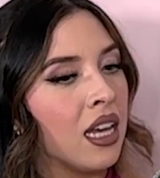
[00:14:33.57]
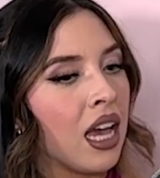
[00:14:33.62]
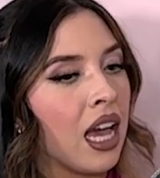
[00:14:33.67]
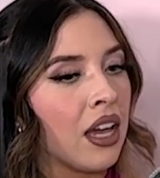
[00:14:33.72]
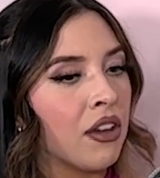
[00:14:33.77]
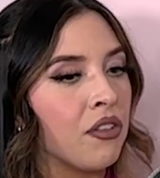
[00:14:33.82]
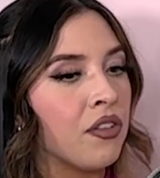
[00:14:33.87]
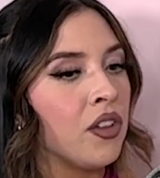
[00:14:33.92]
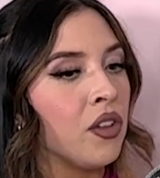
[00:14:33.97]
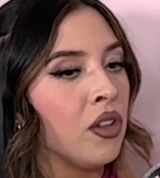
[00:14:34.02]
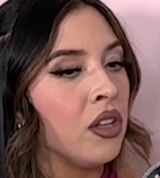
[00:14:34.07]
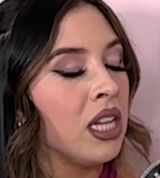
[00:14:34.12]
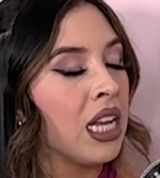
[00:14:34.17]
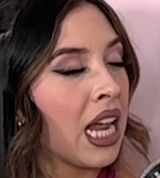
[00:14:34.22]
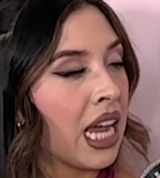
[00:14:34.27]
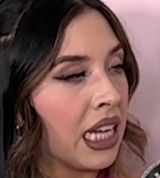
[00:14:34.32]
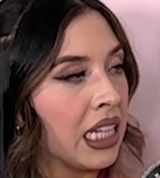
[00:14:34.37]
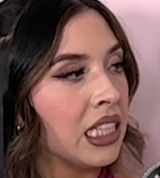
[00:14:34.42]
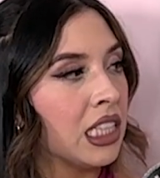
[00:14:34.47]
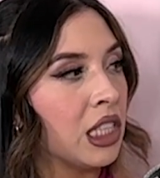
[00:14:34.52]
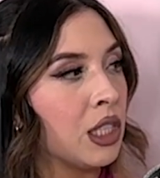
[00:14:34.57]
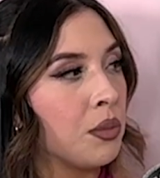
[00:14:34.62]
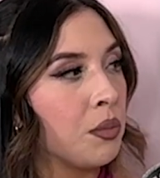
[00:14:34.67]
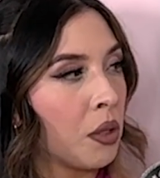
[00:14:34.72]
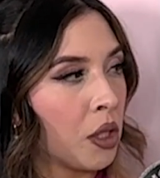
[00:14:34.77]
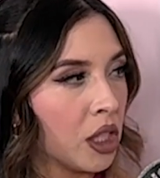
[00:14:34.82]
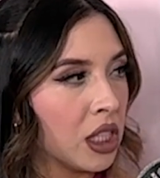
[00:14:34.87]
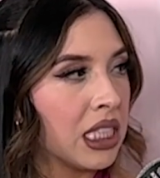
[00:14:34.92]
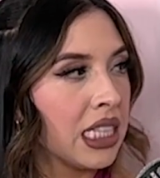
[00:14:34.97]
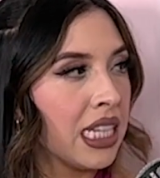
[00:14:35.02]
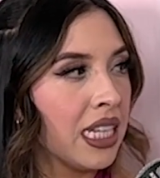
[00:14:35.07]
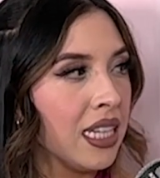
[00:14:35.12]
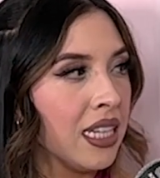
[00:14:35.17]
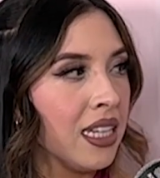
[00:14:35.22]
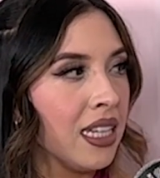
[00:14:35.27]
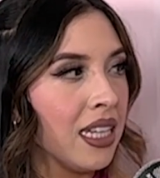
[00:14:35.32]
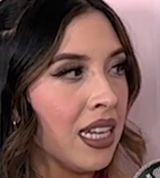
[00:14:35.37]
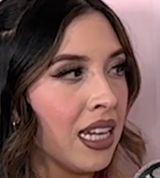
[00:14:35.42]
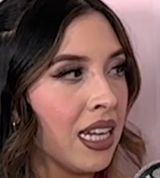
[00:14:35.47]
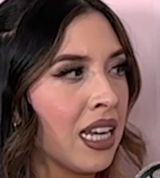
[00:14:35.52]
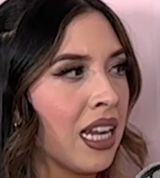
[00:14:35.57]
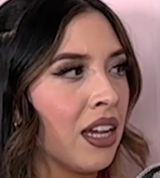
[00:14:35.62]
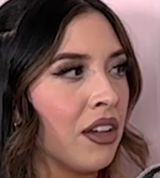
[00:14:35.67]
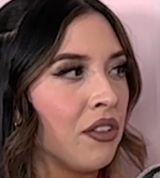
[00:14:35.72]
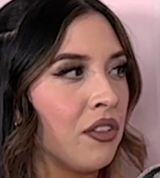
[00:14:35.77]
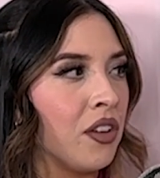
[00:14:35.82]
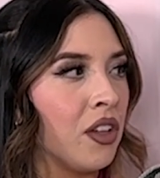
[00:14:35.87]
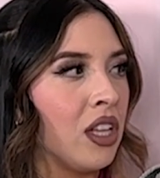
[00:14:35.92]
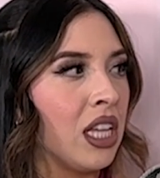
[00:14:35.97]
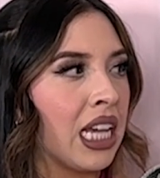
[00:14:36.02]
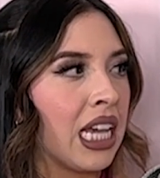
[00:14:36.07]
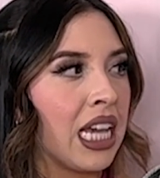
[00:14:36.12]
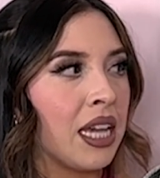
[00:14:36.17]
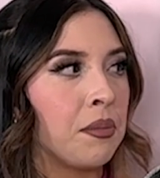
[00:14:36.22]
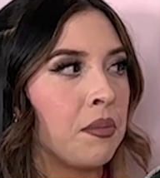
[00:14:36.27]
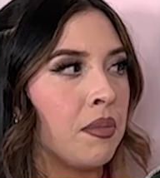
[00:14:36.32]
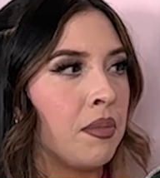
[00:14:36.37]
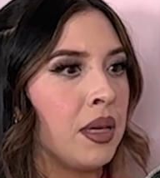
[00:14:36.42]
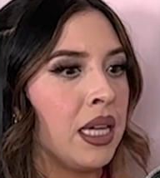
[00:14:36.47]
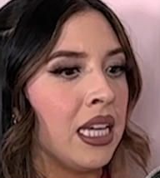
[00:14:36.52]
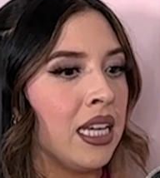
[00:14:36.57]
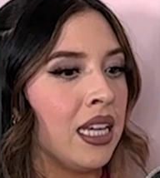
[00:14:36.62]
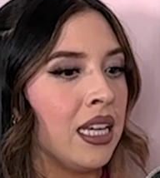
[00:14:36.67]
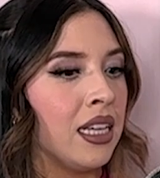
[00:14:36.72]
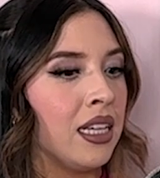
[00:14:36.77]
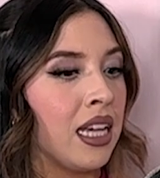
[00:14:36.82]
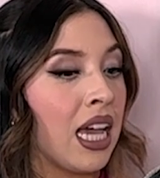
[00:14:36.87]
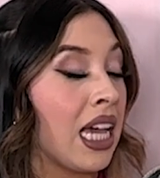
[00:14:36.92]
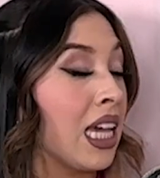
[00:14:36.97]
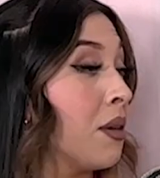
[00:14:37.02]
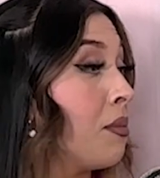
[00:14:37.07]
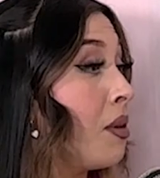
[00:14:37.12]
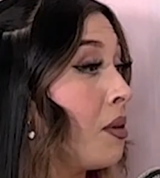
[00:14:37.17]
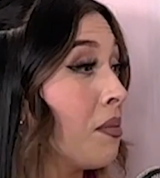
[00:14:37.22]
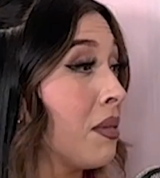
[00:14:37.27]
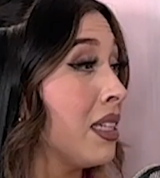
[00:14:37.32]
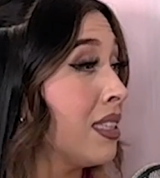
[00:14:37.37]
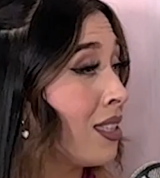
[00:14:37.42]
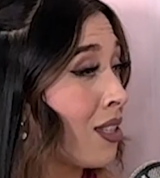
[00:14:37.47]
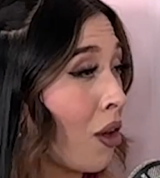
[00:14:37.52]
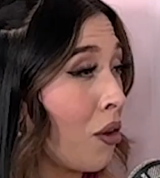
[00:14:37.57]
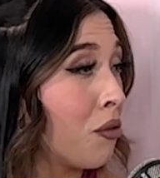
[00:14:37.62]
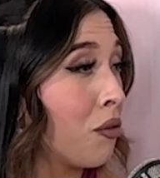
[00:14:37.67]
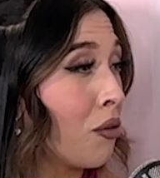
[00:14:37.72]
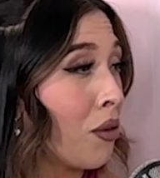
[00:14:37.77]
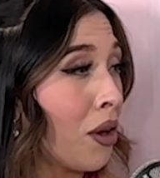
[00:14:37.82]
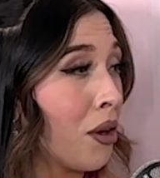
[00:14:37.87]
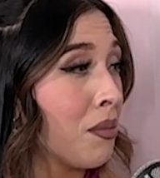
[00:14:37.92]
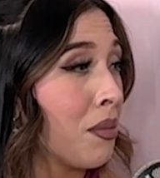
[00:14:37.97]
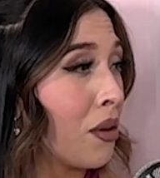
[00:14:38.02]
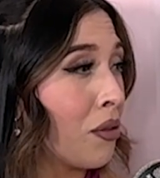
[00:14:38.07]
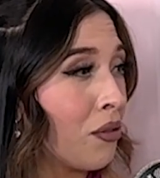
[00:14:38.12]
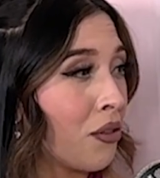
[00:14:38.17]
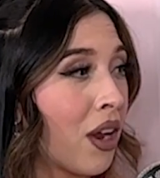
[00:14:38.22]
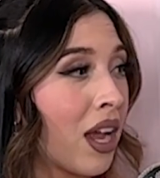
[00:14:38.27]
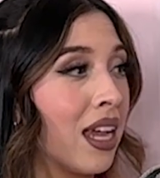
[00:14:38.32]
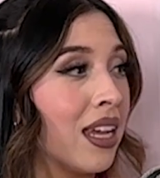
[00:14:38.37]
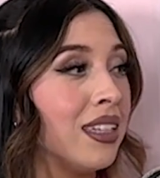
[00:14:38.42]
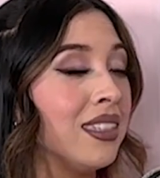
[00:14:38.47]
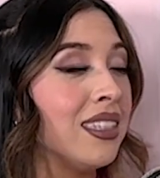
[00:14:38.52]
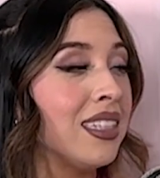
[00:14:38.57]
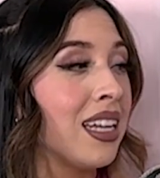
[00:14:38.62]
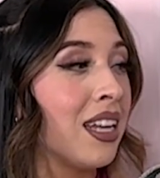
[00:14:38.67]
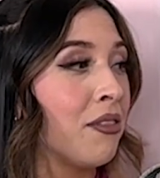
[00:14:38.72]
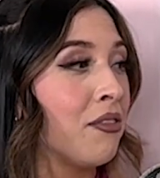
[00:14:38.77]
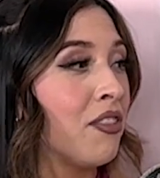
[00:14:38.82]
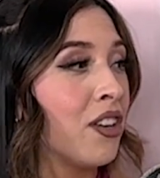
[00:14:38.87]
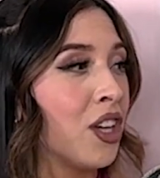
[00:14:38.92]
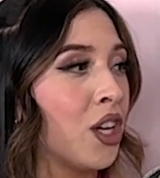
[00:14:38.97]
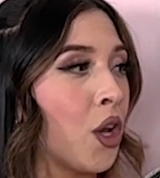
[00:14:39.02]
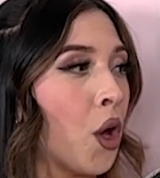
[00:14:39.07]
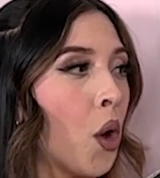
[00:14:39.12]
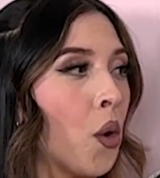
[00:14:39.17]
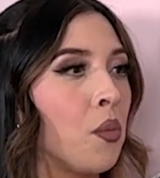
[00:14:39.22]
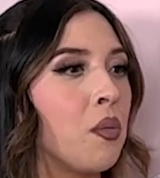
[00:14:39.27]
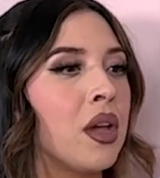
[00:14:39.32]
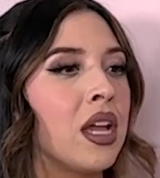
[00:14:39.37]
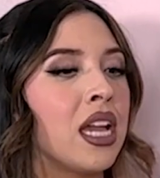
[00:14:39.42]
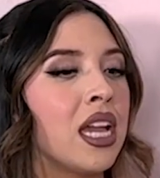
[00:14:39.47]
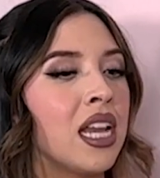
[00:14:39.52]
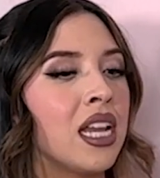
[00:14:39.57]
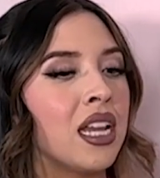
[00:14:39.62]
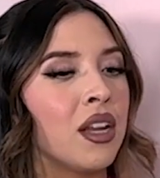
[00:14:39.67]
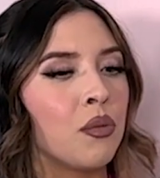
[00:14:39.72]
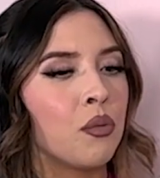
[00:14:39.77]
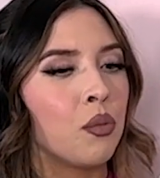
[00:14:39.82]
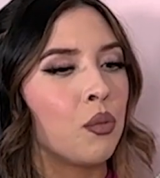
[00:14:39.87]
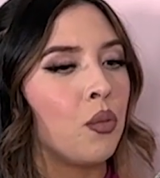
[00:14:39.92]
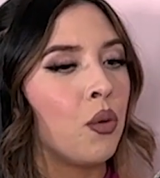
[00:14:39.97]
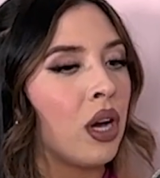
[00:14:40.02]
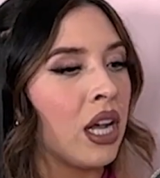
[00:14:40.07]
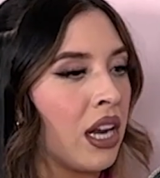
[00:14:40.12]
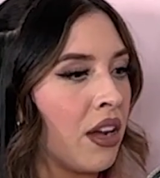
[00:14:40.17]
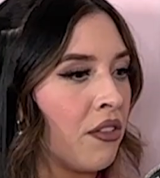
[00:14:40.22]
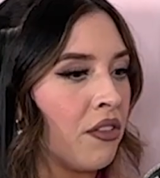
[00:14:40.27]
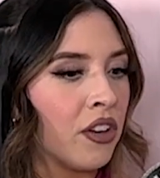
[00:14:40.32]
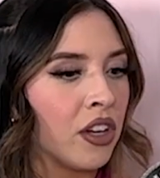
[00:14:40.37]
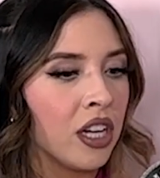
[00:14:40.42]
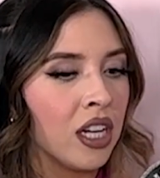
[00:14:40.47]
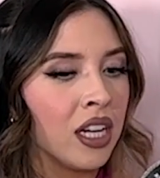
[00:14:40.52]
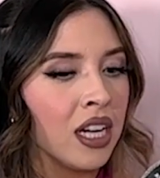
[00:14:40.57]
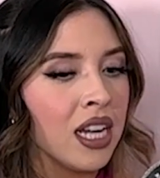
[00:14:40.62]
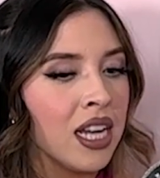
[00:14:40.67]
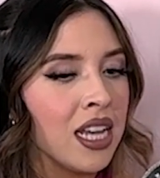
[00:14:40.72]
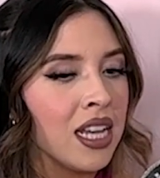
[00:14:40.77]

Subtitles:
I feel nice person and I feel like I could be myself around my friends and I'm very open and whatever.